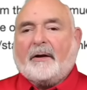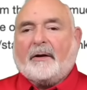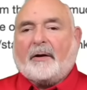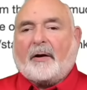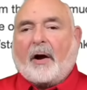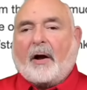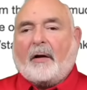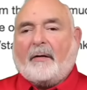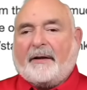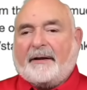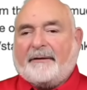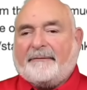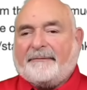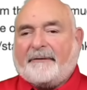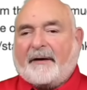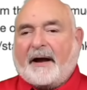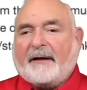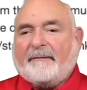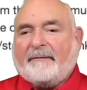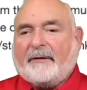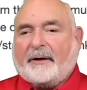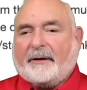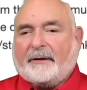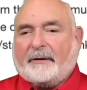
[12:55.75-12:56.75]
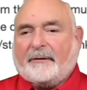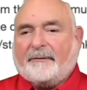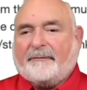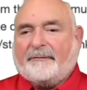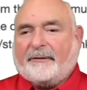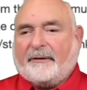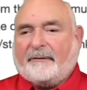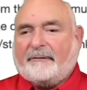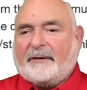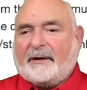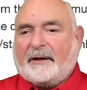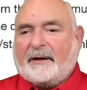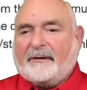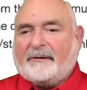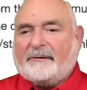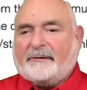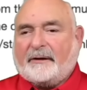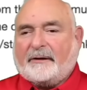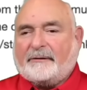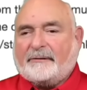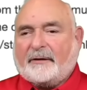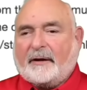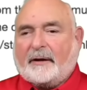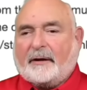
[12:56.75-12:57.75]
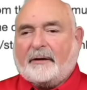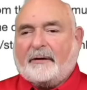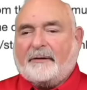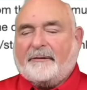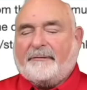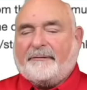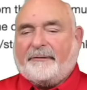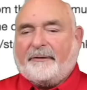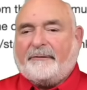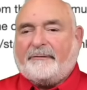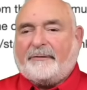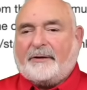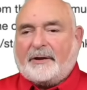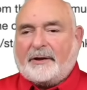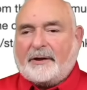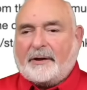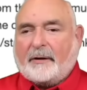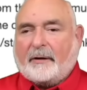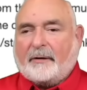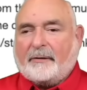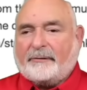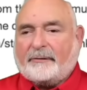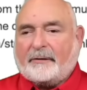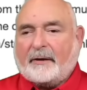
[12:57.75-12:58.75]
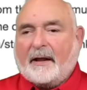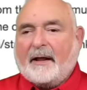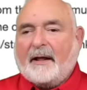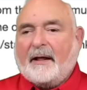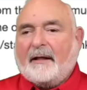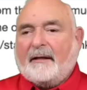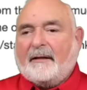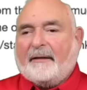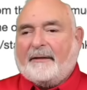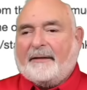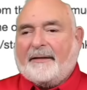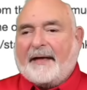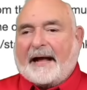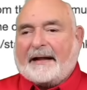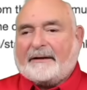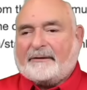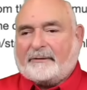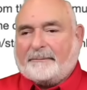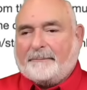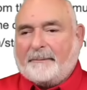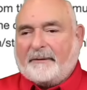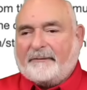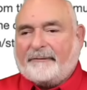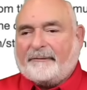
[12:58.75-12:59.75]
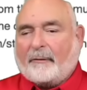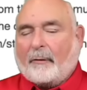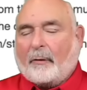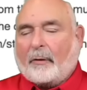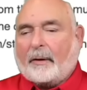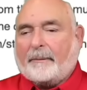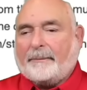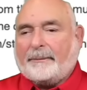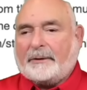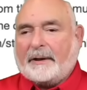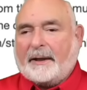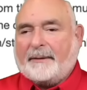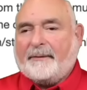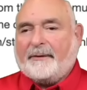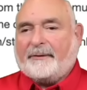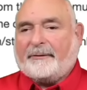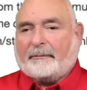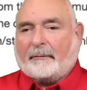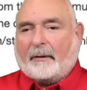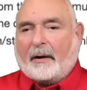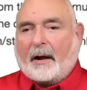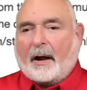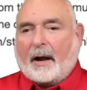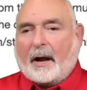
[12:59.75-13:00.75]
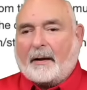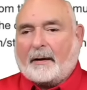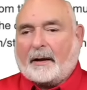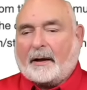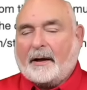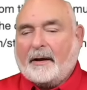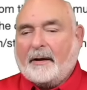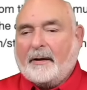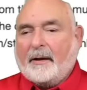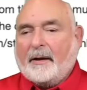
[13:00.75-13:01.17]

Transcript: Call it 550 to 650 years. That's before Plymouth Rock.